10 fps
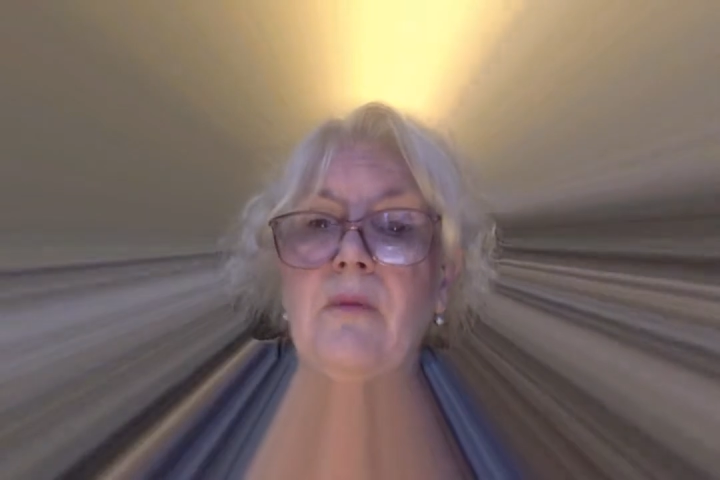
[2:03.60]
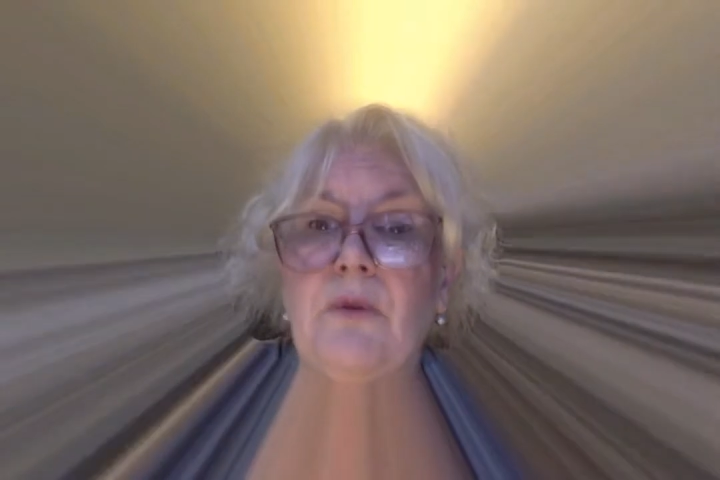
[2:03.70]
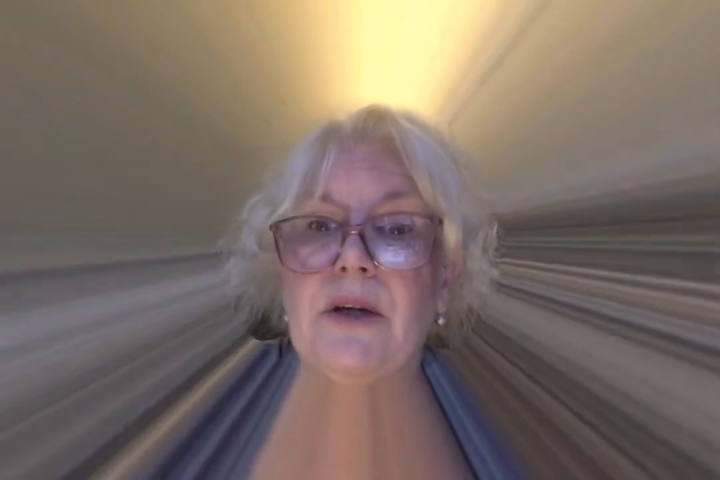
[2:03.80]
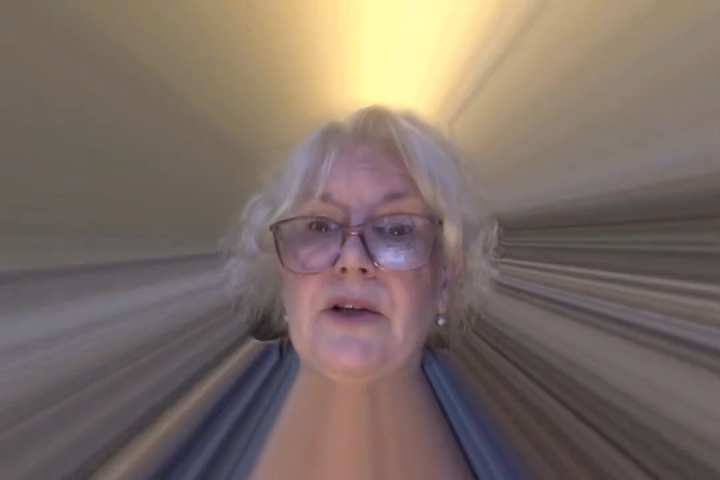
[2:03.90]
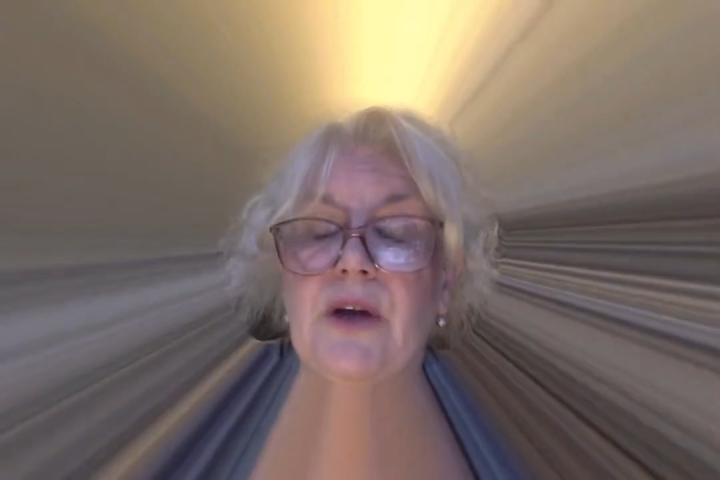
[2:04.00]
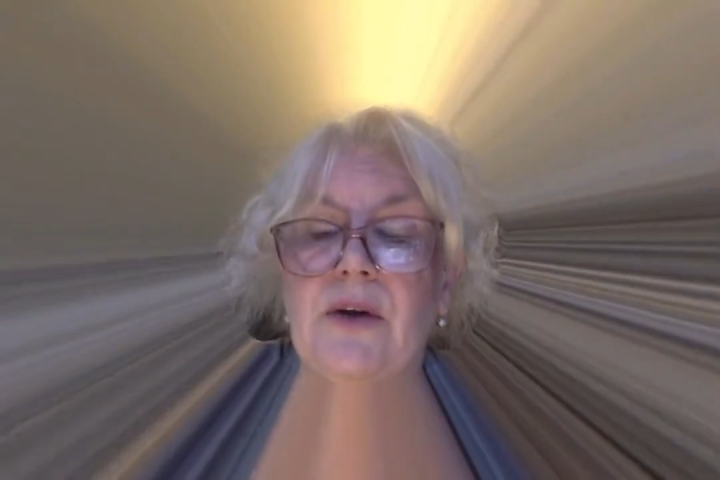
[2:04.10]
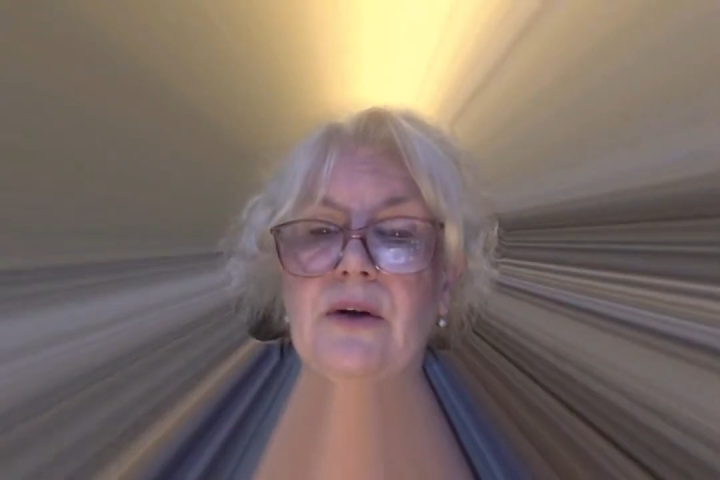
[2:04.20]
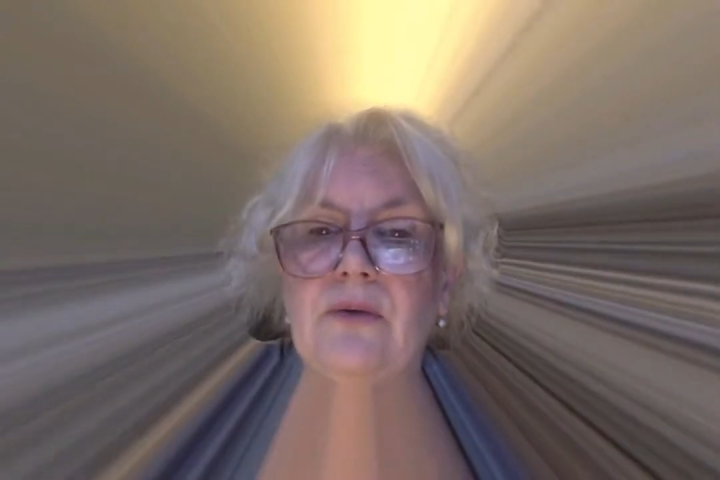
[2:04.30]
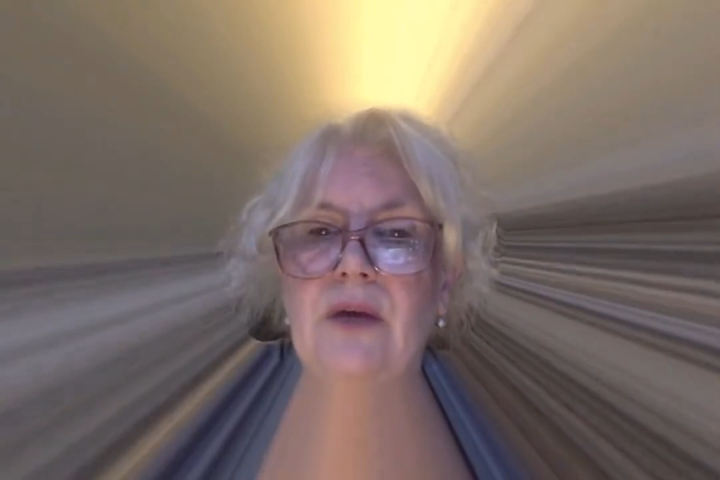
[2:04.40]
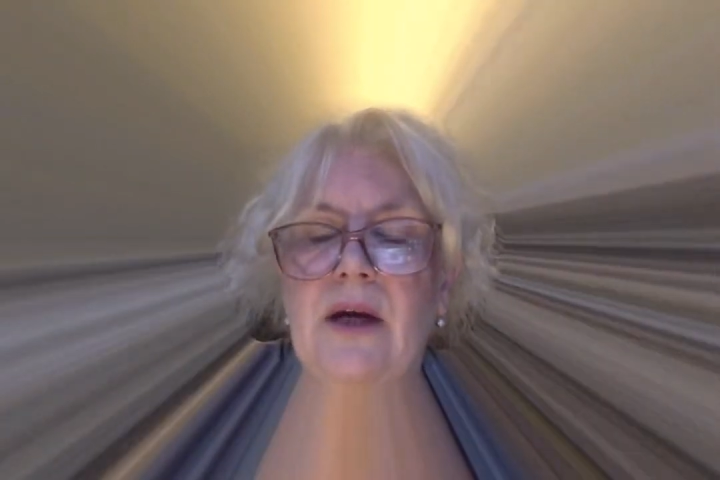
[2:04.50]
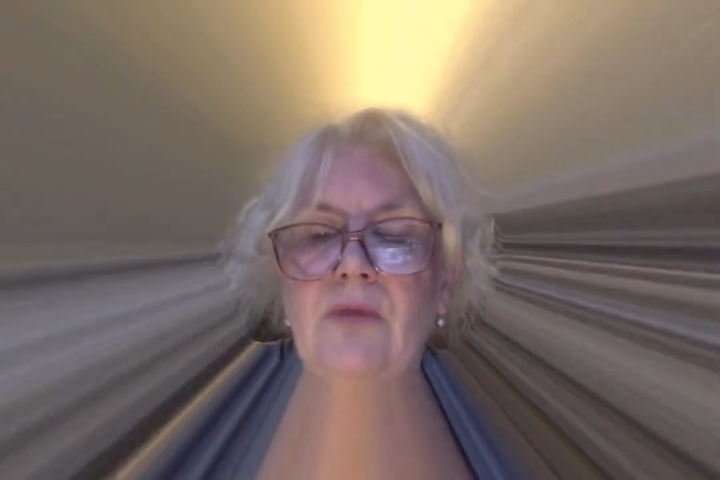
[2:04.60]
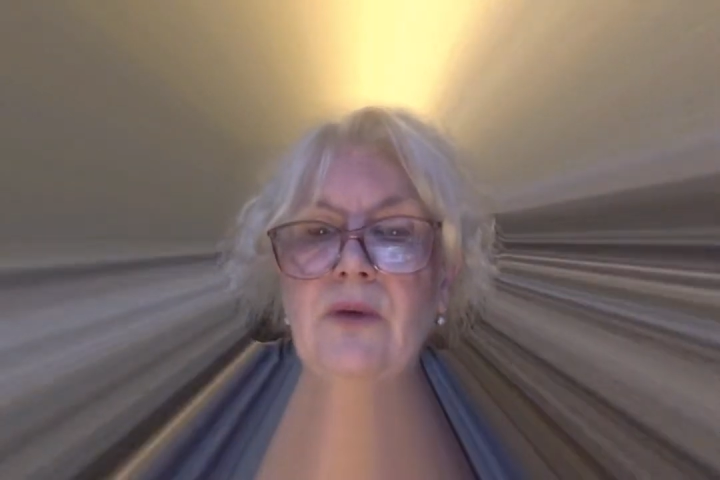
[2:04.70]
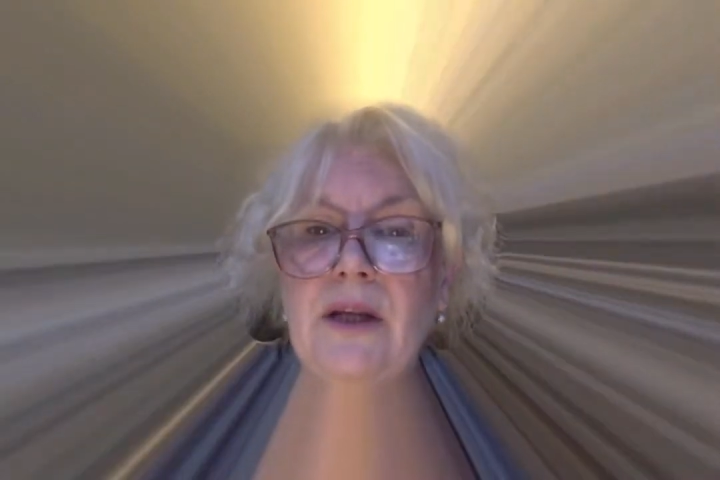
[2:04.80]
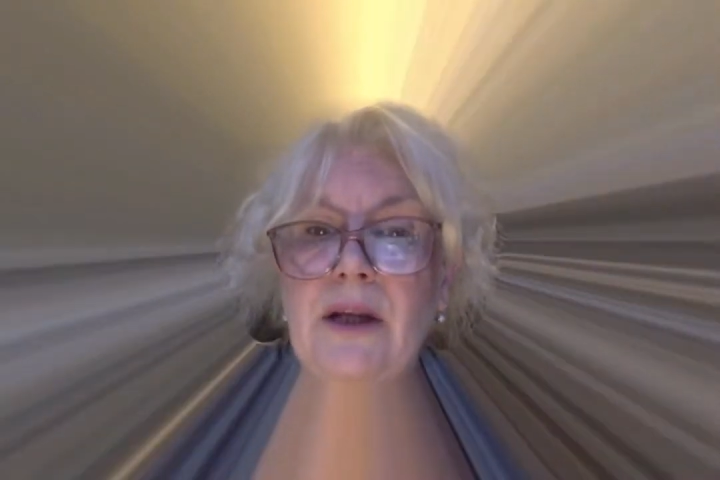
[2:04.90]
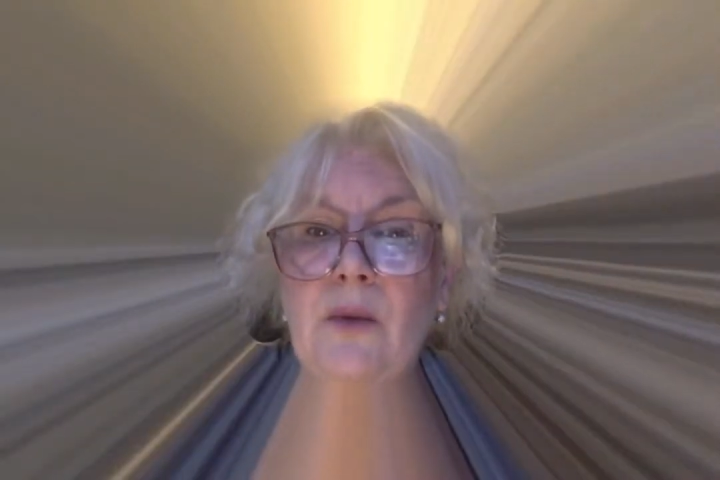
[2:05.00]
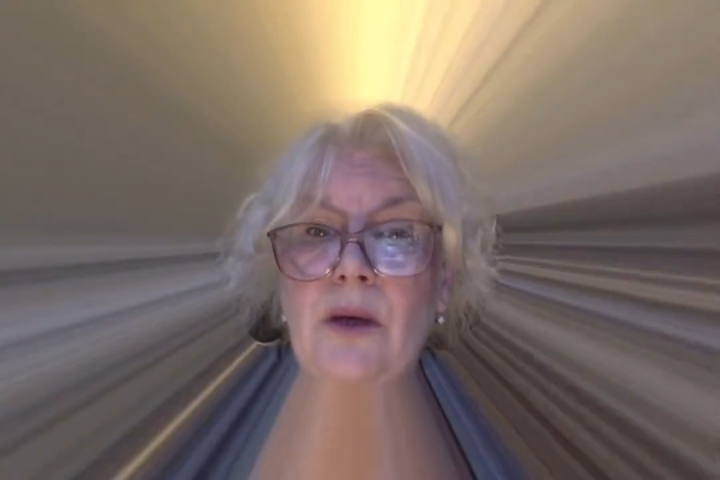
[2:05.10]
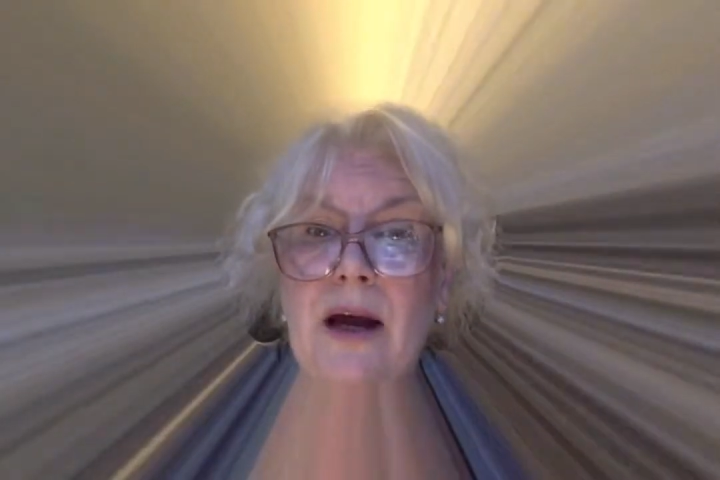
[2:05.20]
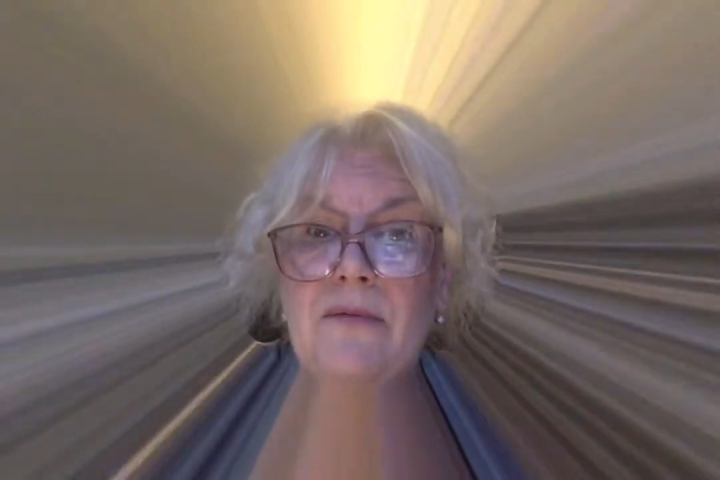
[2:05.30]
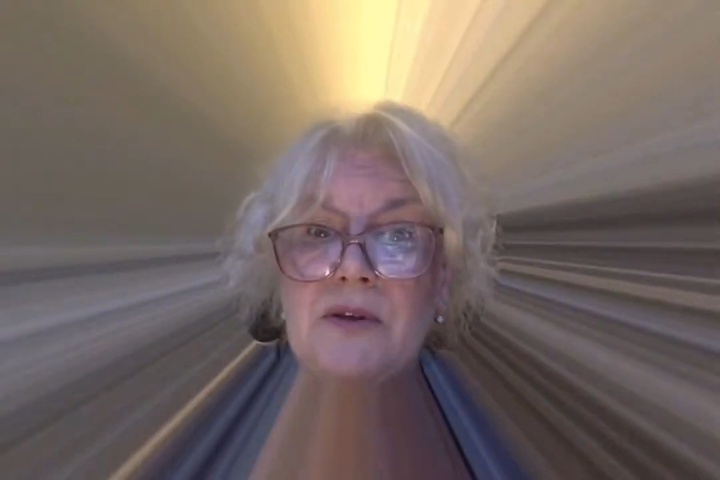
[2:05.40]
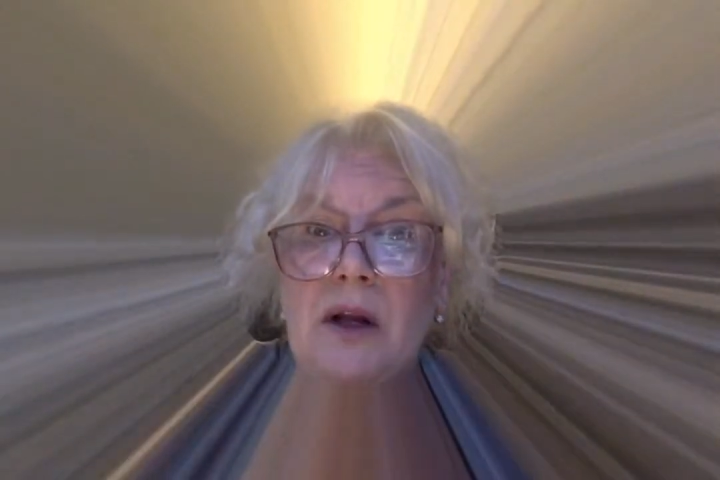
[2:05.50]
comfort each other. And really what
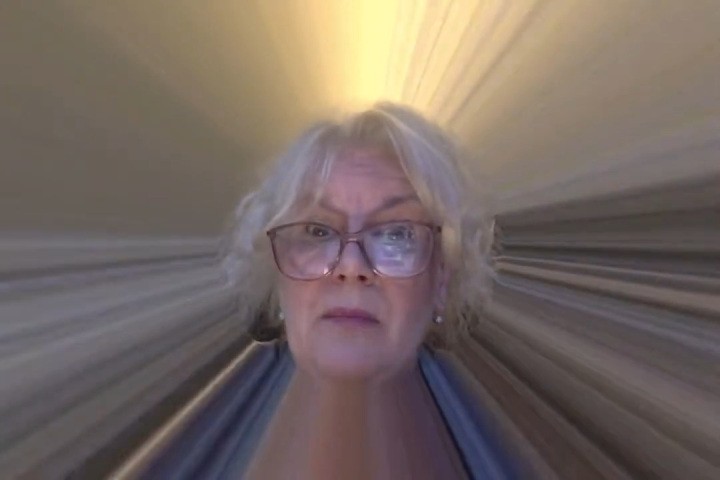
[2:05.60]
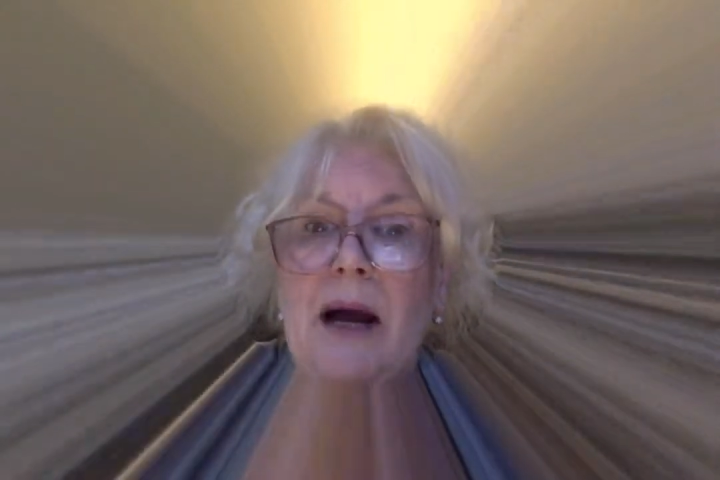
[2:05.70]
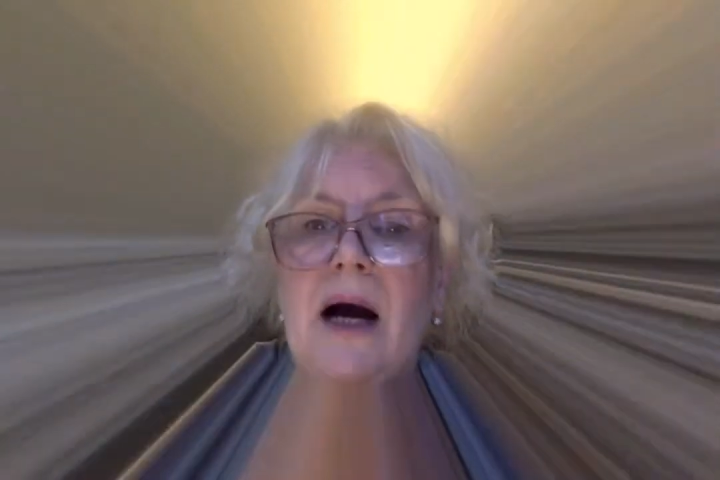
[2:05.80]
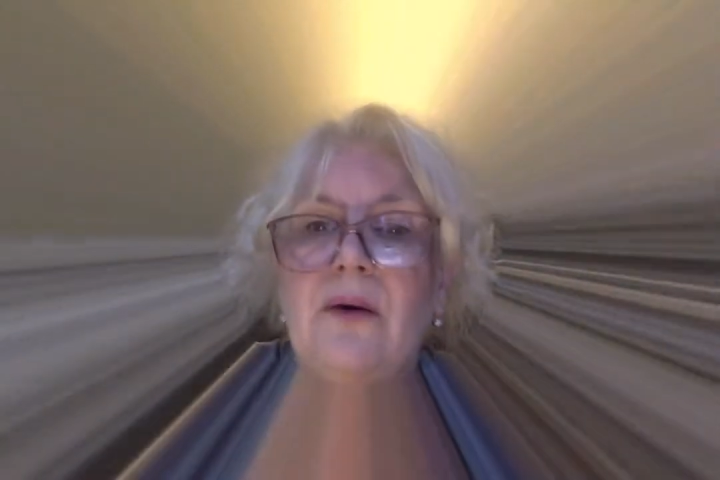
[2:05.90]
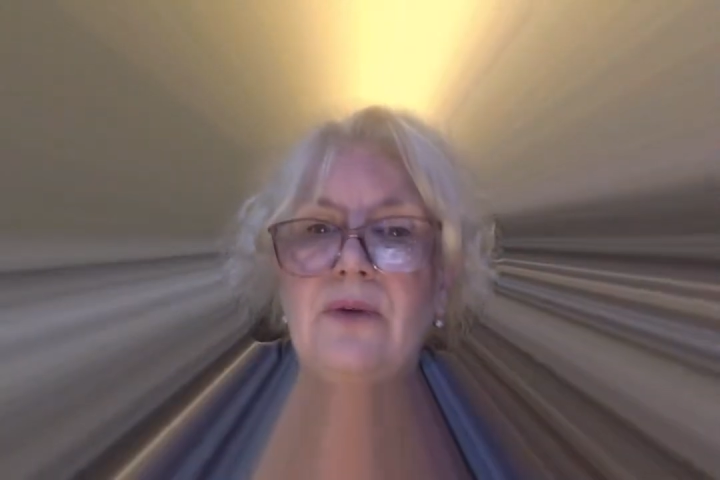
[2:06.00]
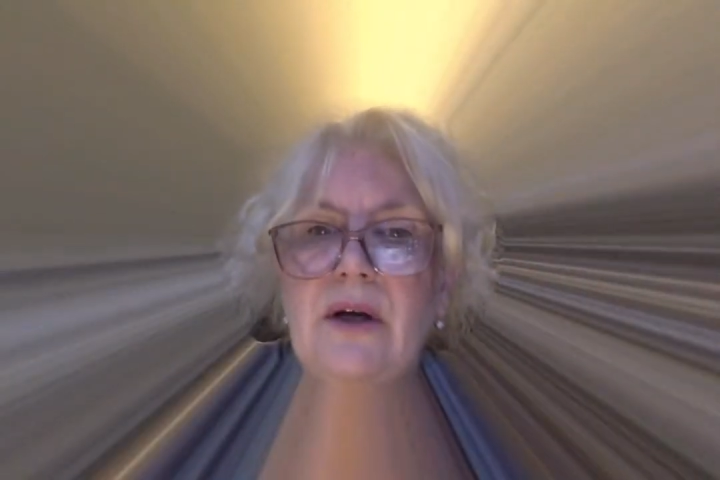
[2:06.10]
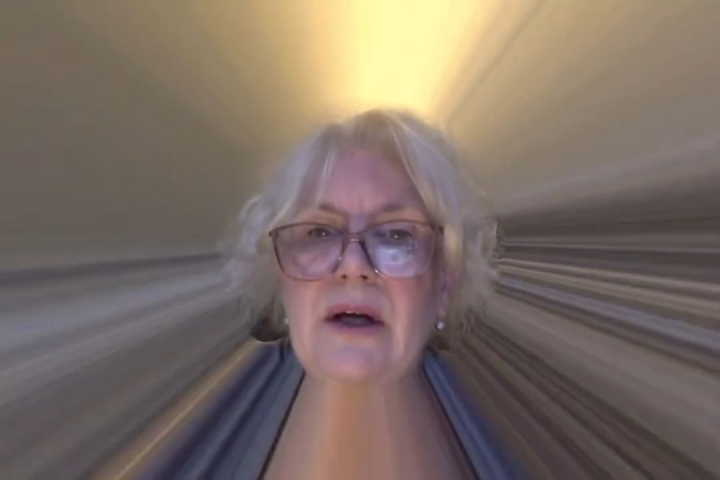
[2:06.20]
life is all about